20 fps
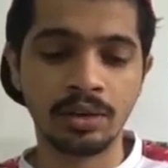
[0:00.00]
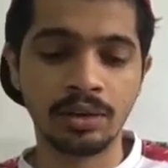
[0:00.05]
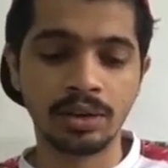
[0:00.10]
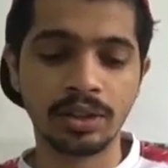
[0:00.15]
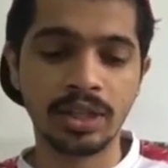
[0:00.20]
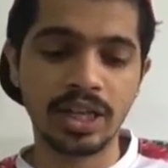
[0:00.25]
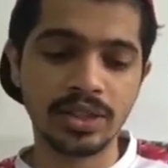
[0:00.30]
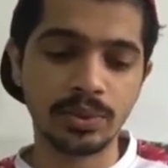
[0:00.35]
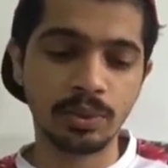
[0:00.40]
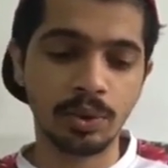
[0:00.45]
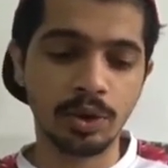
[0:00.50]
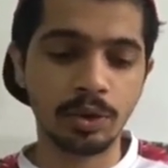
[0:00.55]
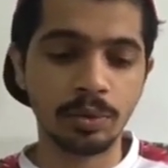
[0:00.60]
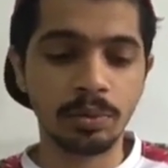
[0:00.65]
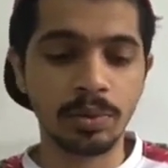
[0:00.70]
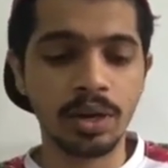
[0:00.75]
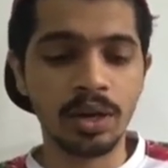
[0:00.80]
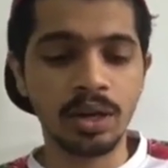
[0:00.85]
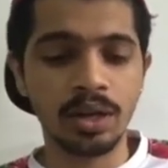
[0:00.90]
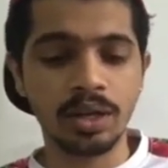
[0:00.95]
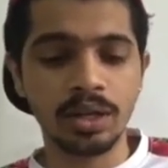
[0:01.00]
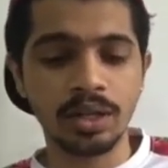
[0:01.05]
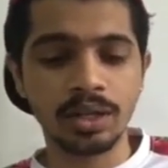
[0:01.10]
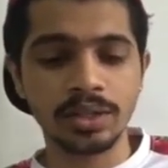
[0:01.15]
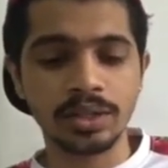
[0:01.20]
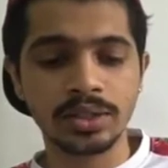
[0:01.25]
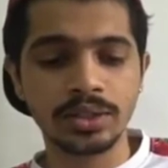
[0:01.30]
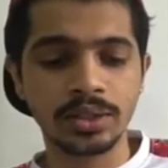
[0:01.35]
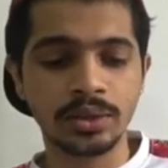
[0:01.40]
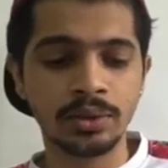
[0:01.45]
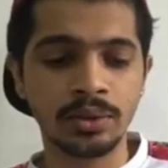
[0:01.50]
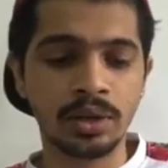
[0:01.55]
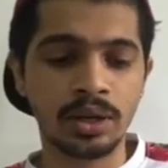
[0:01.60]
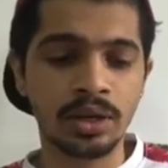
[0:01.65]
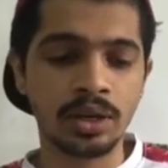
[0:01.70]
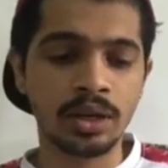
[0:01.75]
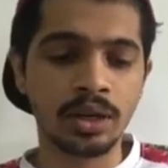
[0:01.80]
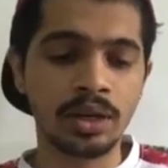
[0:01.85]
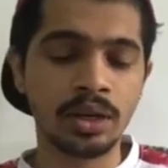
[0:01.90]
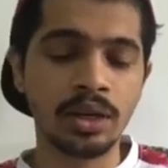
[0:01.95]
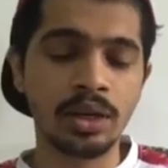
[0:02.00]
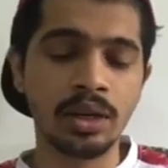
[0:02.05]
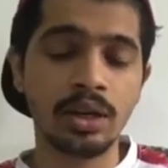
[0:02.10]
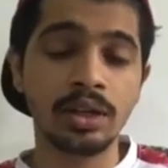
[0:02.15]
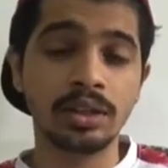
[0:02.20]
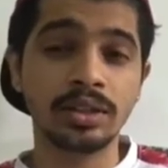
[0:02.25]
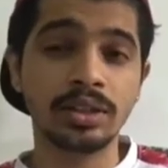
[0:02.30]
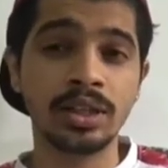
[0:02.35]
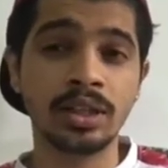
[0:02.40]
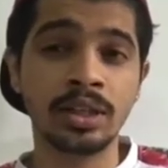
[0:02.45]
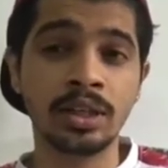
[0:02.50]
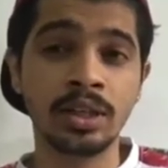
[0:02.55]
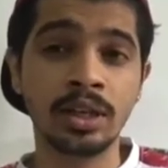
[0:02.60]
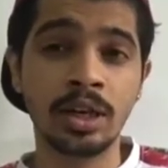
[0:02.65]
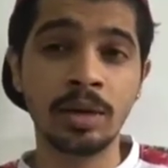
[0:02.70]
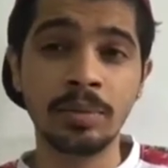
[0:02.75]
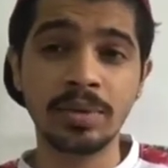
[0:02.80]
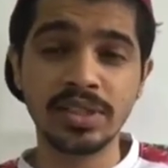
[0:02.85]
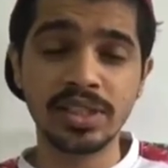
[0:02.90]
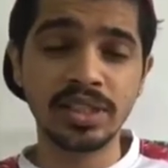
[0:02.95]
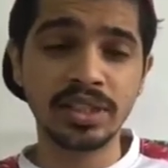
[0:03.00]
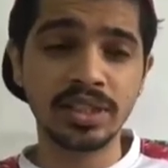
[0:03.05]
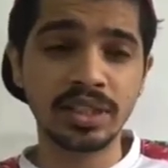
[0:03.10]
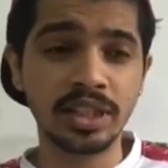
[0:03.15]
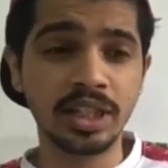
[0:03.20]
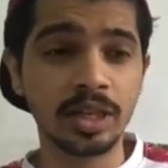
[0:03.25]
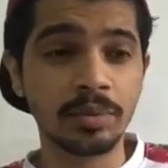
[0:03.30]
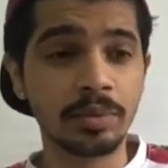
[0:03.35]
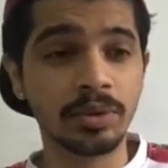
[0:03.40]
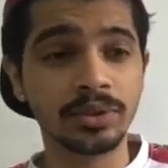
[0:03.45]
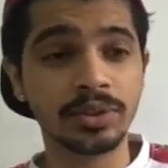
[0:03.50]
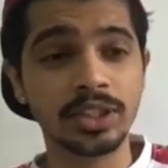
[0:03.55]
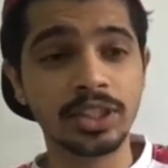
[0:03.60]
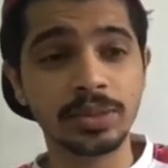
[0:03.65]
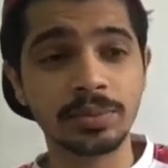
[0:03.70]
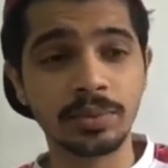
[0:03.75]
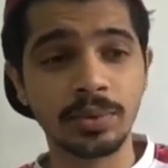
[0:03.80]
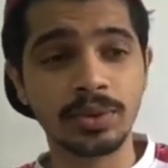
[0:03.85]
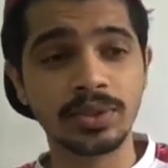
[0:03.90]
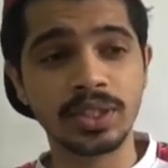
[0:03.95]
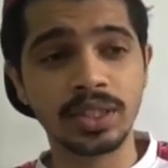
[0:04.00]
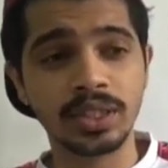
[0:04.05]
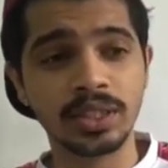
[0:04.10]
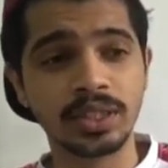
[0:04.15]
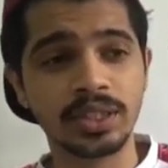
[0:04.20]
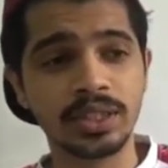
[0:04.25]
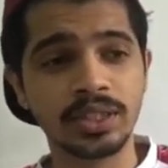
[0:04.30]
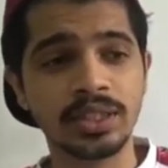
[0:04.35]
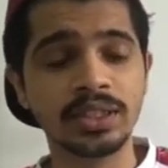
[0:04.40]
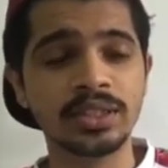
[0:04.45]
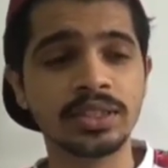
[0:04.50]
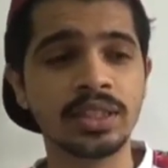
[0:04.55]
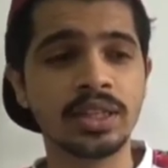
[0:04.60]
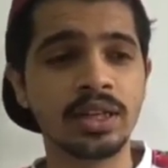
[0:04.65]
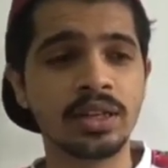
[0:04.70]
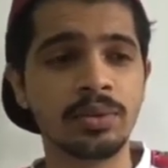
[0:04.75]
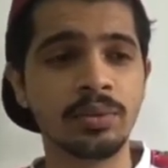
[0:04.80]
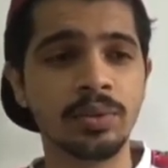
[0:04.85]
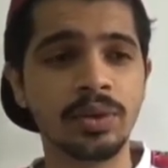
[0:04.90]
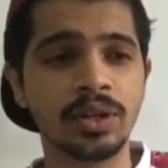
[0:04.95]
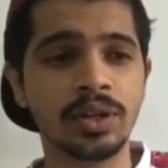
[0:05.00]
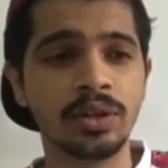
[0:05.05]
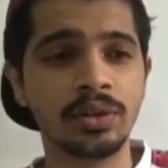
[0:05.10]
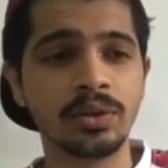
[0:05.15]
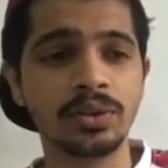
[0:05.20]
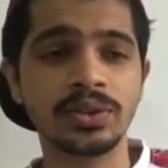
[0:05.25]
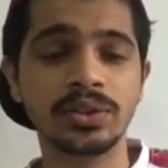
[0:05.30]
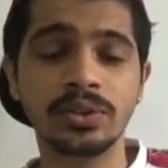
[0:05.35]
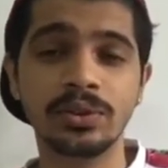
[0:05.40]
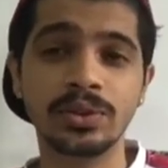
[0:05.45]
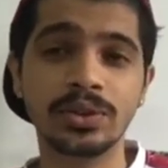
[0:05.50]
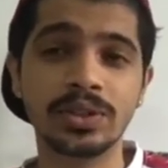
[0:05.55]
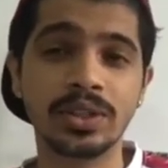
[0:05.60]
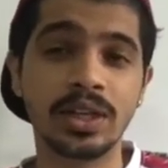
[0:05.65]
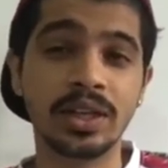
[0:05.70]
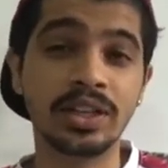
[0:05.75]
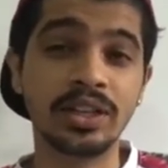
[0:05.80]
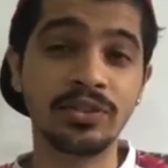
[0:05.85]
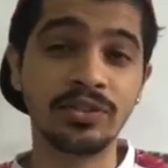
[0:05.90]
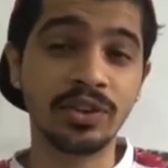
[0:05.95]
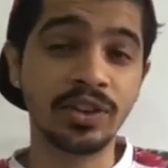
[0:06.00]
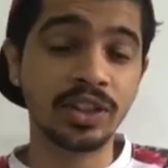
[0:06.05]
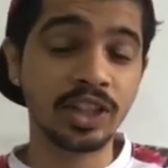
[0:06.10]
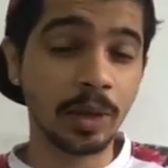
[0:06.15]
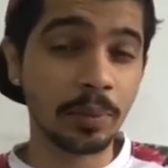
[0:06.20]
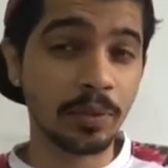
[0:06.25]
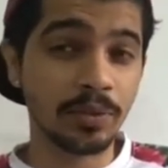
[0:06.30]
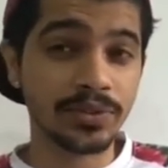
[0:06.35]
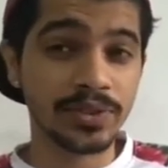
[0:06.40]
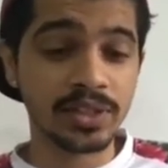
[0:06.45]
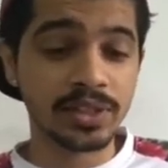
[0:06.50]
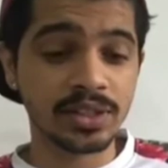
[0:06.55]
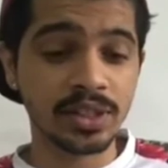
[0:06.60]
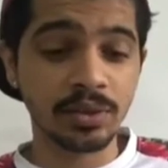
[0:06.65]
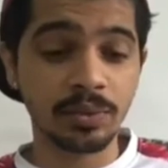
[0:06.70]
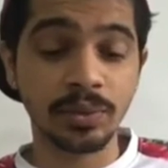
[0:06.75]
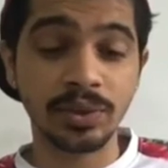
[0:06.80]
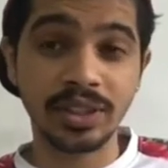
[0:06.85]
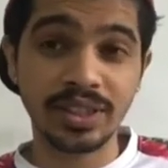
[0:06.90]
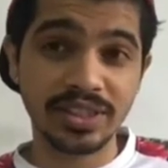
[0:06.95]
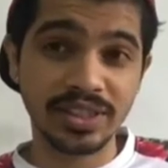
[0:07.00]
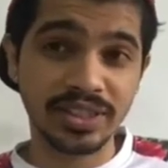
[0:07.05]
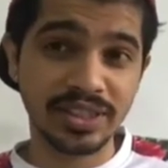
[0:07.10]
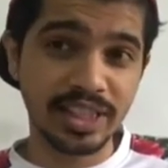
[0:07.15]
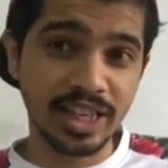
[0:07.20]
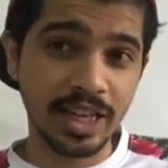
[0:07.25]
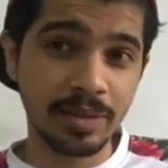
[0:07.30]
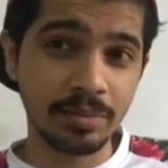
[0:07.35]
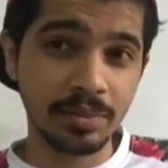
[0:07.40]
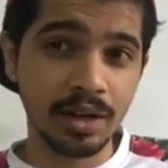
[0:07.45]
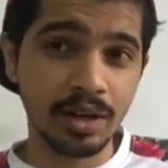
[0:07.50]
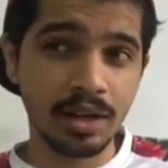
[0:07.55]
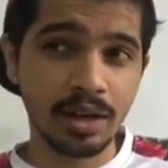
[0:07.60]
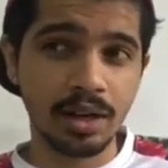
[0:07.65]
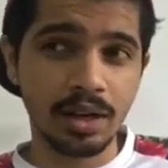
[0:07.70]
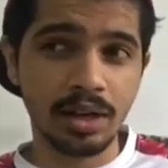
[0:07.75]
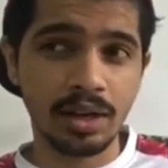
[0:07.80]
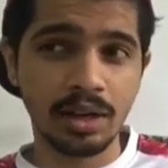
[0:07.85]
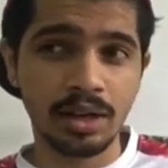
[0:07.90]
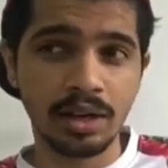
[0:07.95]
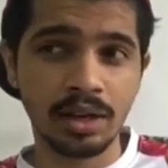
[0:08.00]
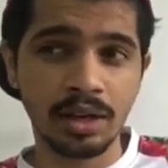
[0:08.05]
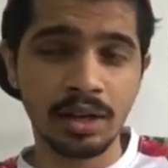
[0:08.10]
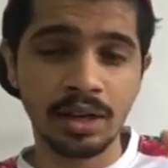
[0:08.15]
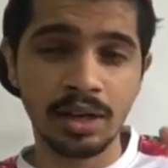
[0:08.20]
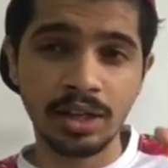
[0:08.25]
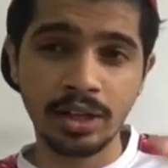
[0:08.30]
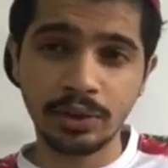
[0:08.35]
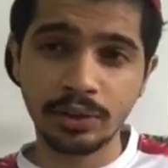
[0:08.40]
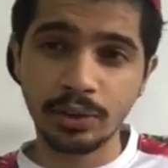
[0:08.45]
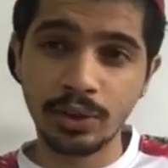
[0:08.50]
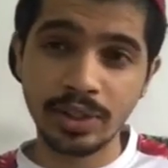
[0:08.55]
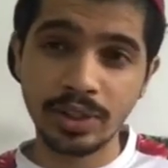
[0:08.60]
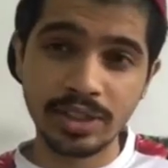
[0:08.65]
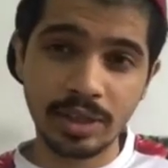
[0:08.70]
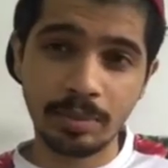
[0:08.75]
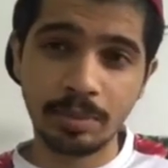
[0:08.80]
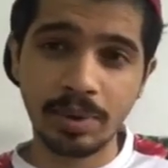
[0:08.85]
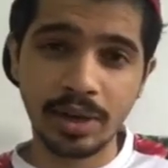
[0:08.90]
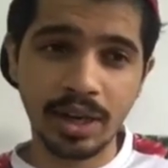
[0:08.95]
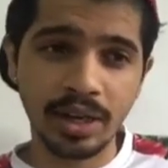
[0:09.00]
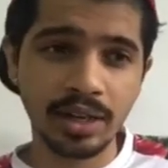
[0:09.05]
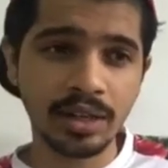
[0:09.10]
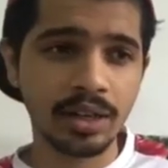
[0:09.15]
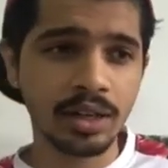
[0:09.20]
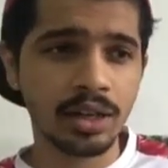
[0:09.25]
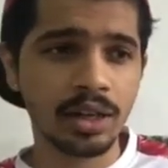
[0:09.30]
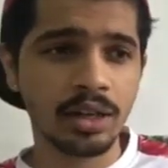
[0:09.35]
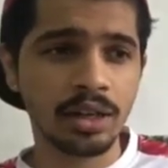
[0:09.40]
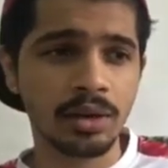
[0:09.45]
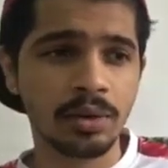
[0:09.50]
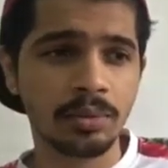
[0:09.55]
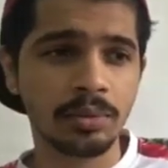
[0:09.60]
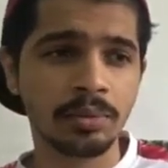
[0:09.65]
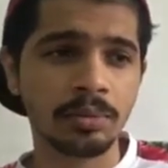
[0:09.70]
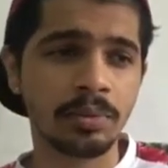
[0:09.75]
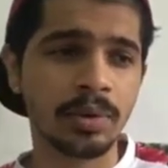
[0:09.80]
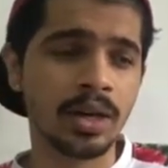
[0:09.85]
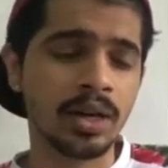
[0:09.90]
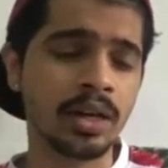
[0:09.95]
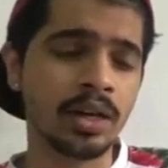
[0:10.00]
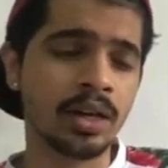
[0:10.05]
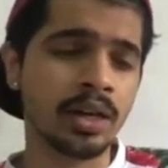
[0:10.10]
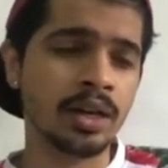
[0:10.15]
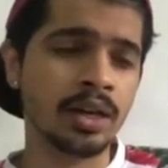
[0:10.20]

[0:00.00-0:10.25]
gas volume. So the amazing thing about this project is we can also use a different type of sensor with the same electronics applied by